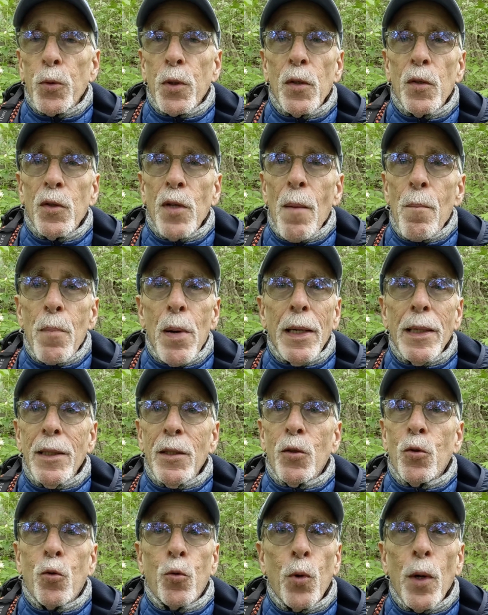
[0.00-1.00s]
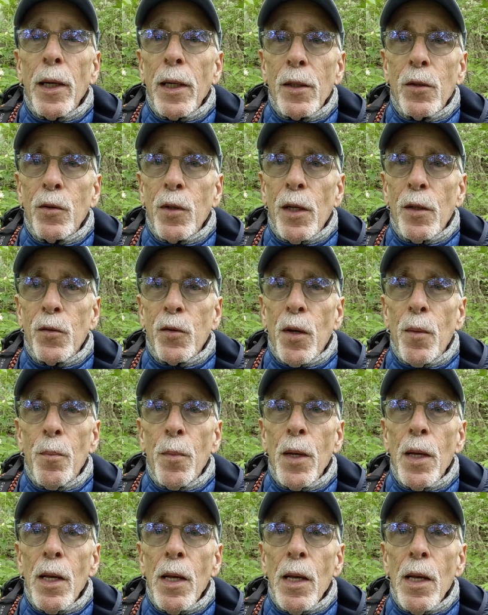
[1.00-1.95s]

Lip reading: to somebody's criticism.